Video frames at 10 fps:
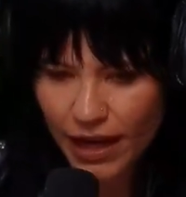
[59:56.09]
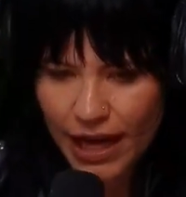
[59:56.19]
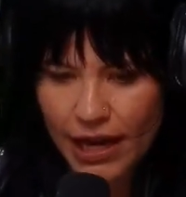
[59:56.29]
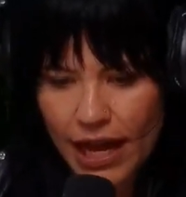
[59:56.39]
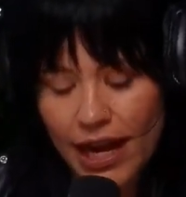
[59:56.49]

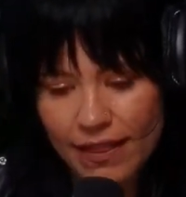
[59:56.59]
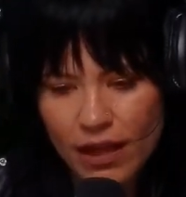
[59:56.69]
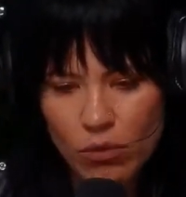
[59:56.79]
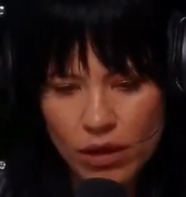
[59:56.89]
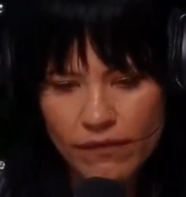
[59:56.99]
And I
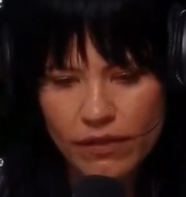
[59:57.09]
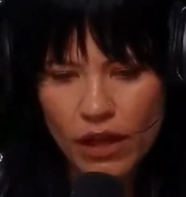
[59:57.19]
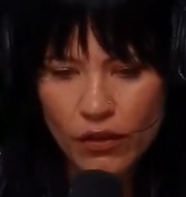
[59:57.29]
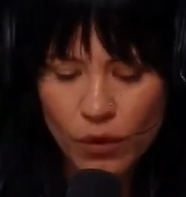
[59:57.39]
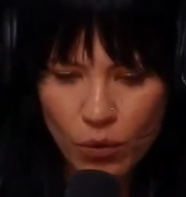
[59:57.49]
think one of
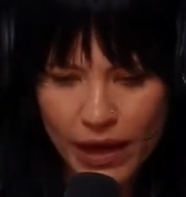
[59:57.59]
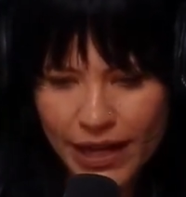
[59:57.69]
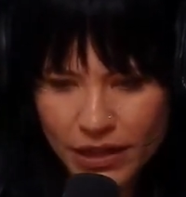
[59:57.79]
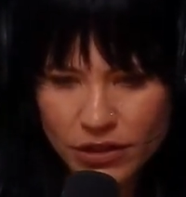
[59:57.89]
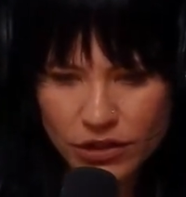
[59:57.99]
the
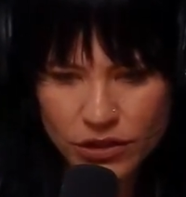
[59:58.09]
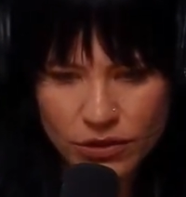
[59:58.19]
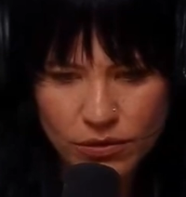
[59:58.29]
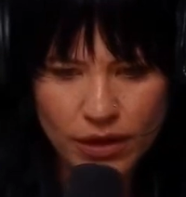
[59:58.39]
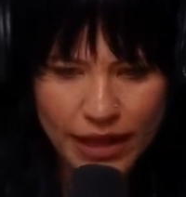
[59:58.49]
ways
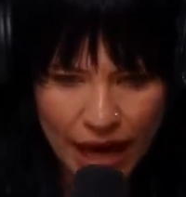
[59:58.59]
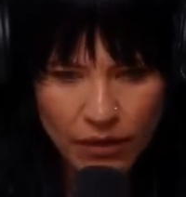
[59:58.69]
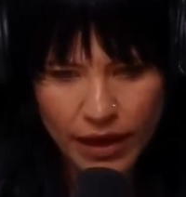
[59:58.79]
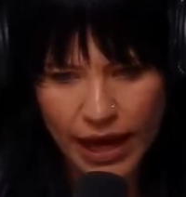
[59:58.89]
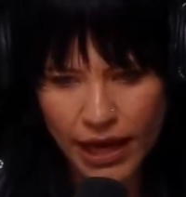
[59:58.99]
to allow
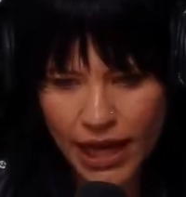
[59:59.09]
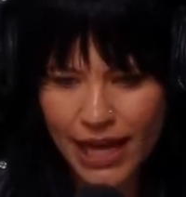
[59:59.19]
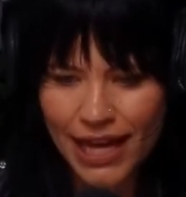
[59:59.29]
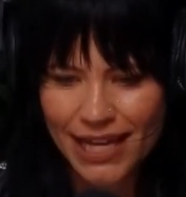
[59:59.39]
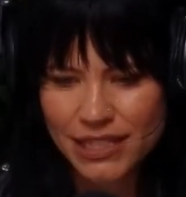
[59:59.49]
that
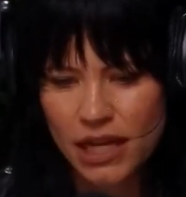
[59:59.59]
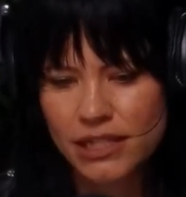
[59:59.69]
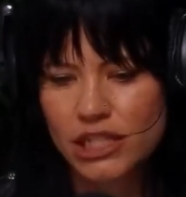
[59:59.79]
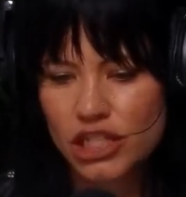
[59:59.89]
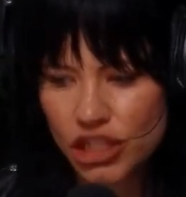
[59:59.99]
is not
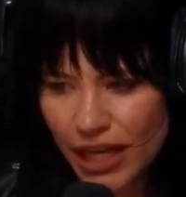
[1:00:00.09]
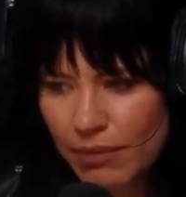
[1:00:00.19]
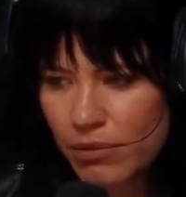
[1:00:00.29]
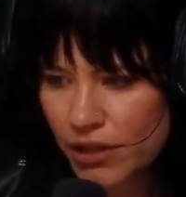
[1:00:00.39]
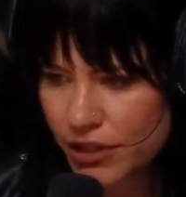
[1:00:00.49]
to
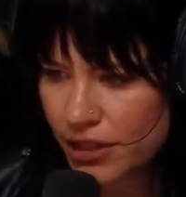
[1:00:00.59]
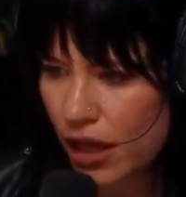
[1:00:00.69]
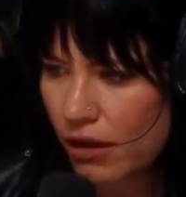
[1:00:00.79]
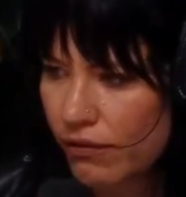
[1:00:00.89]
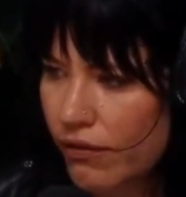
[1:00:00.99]
shame
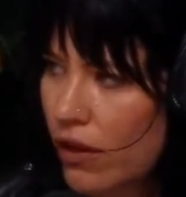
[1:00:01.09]
yourself